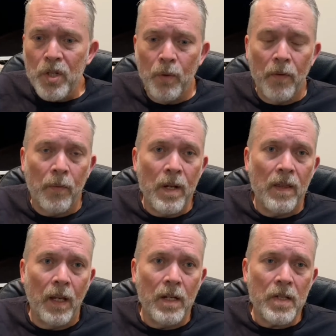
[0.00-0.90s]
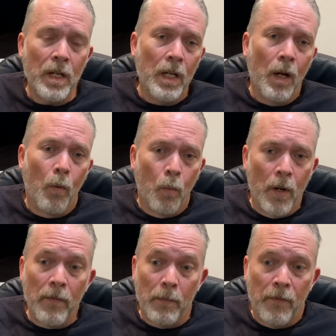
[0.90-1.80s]
2 or 3 things.
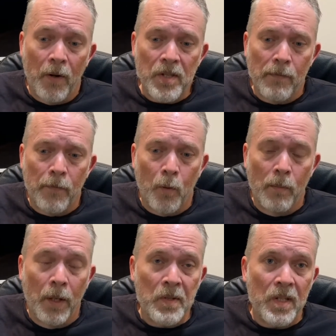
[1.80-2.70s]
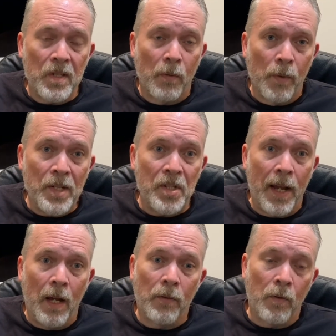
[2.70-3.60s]
One of them, first and foremost, is to reach
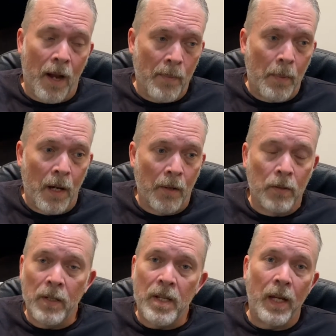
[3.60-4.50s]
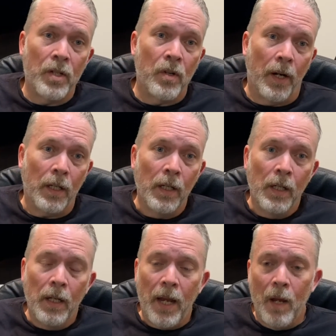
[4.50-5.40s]
down, grab a bottle, and take a drink.
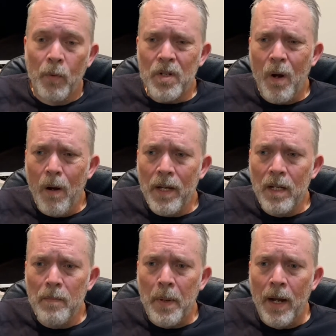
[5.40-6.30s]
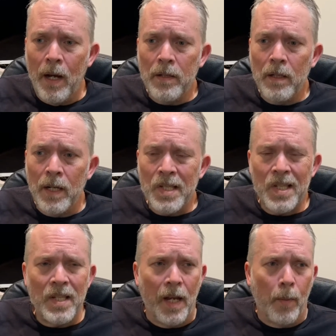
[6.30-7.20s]
And we're talking about a
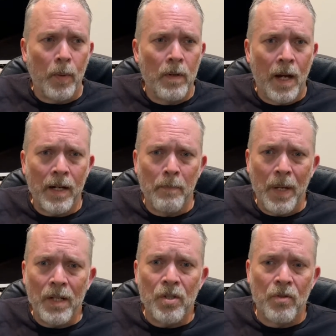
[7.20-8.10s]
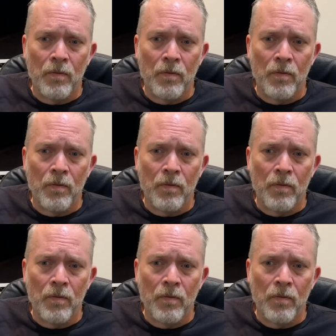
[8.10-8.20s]
sip, not a big,